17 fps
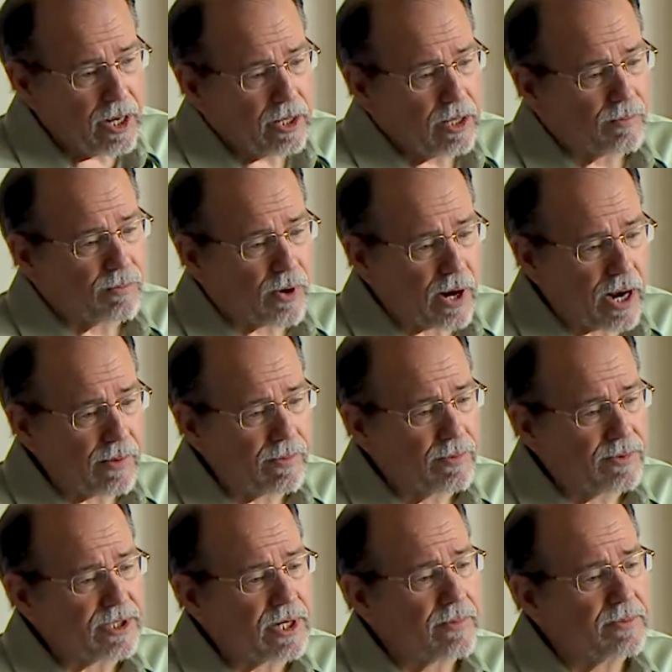The
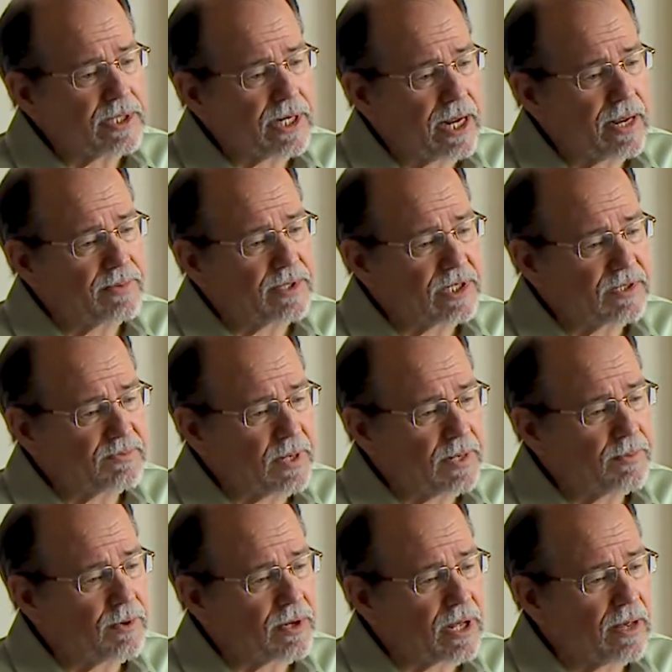problem sometimes is
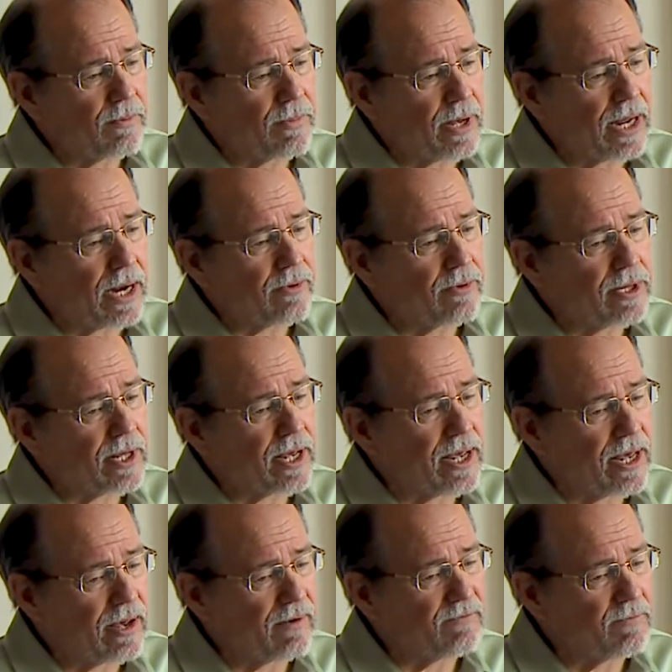people come back with a
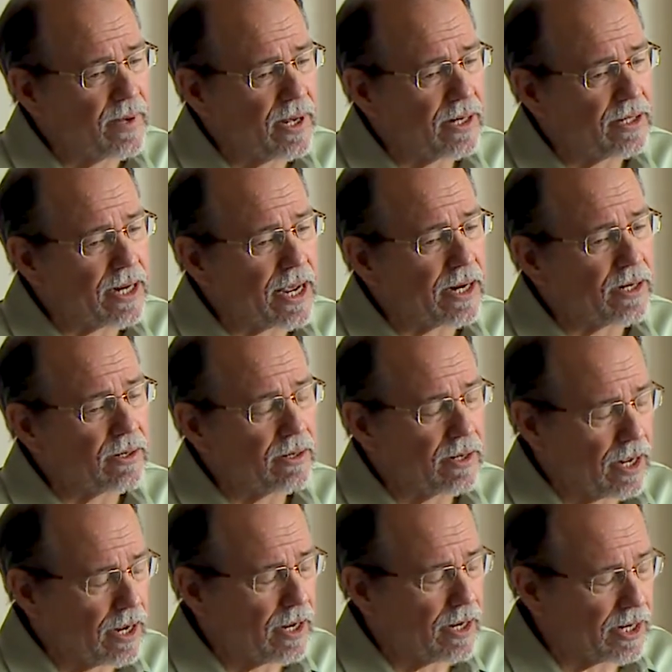half-baked
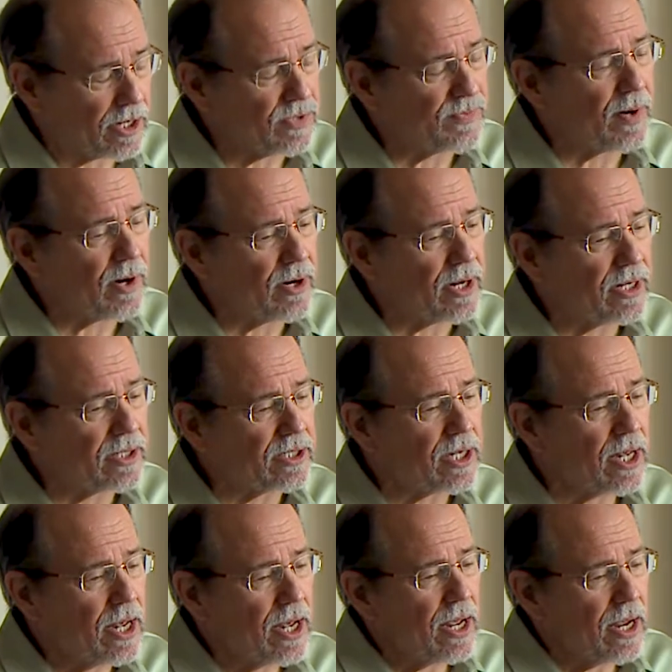experience
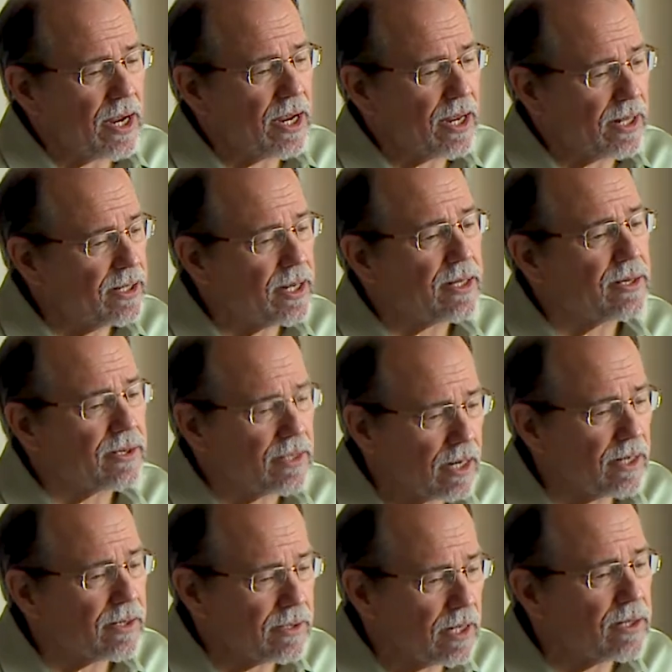and they
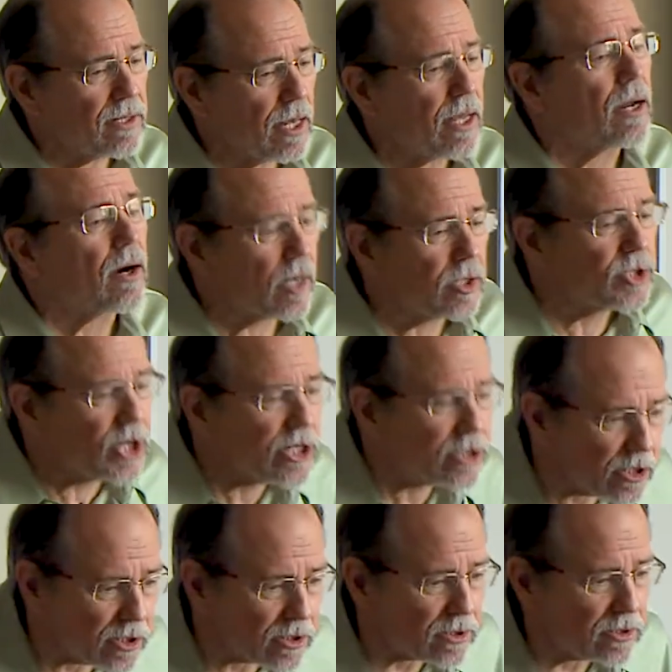think that they are
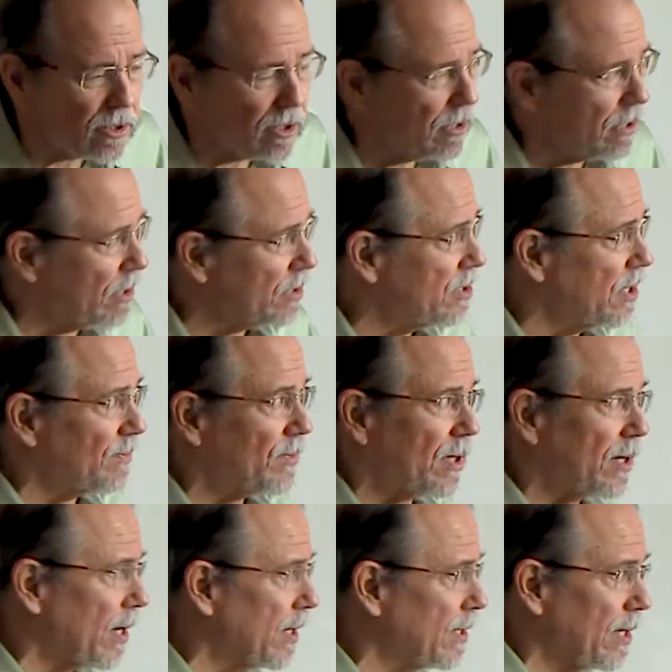Jesus or
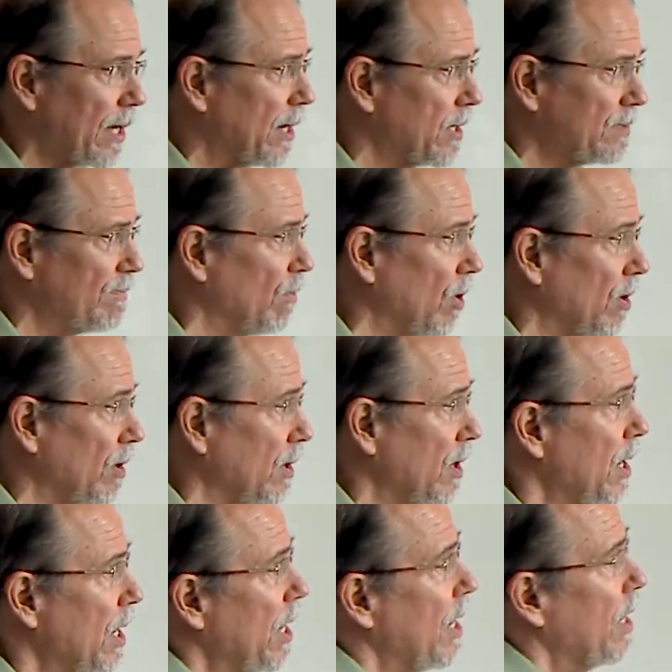something like that. It's bull.
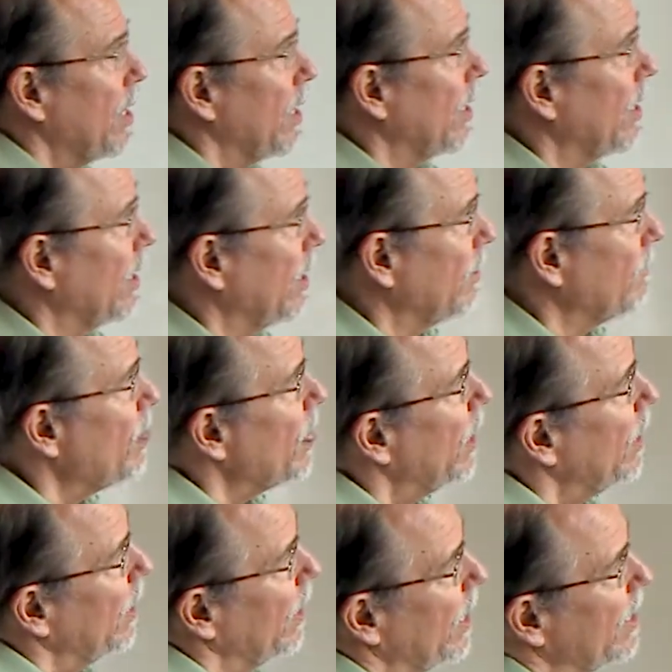And
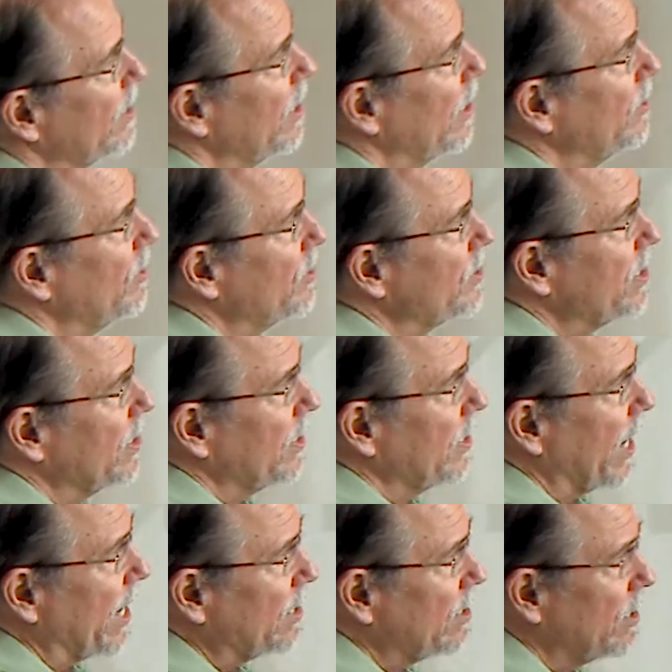then there's the
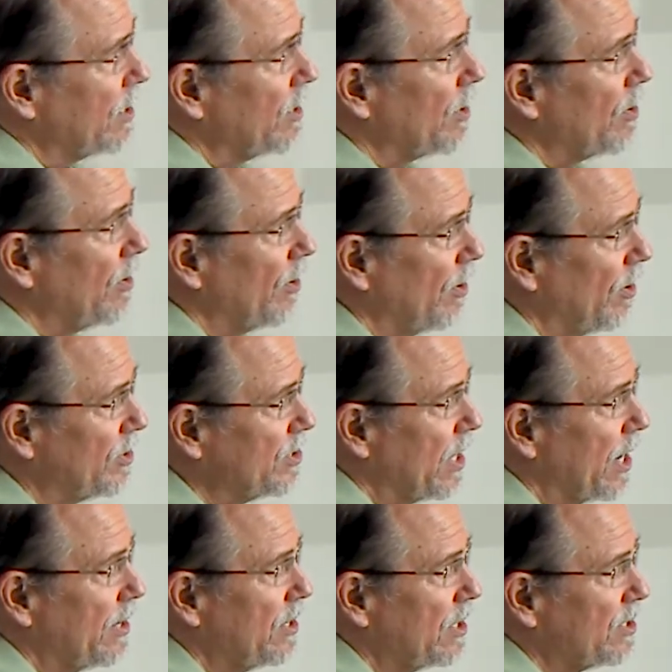light that occurs
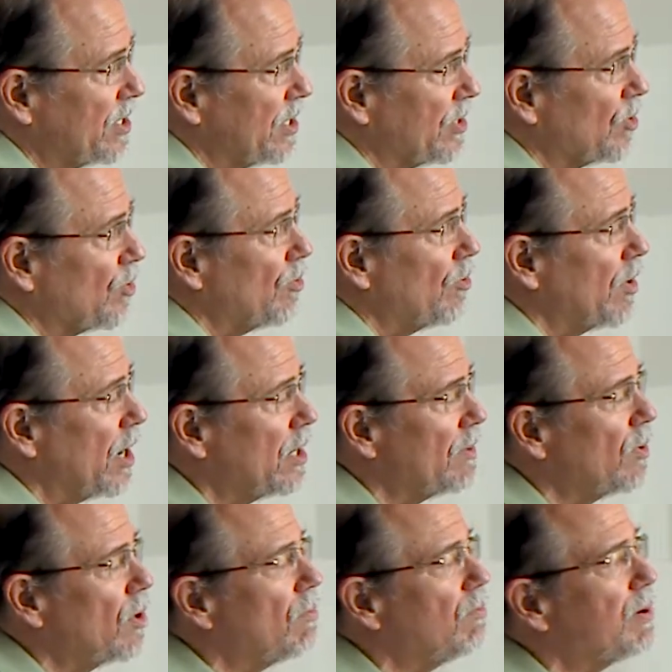and this
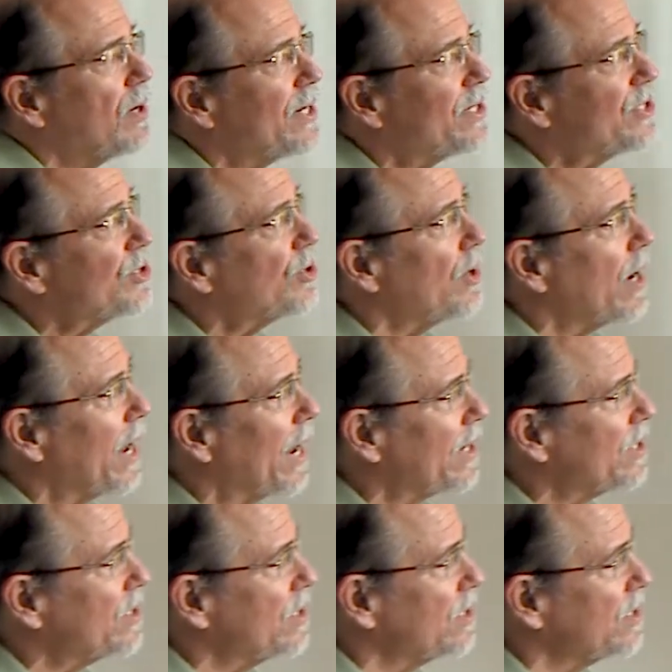incredible bliss or
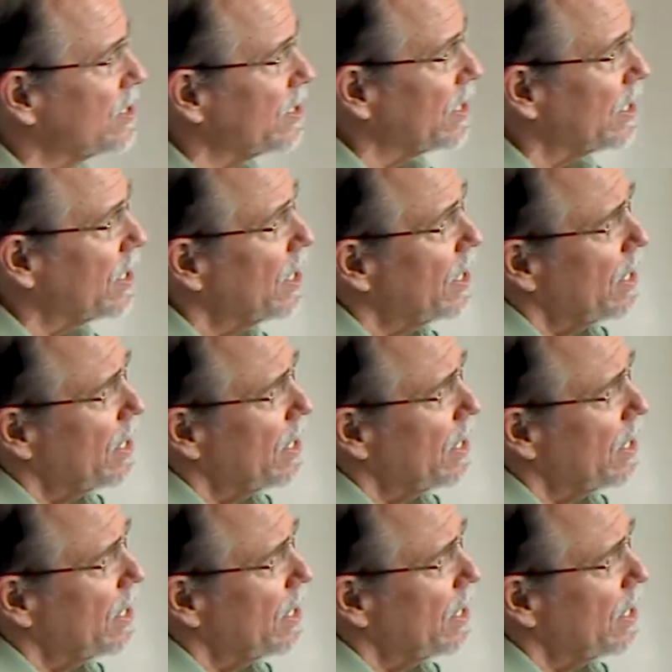ecstasy.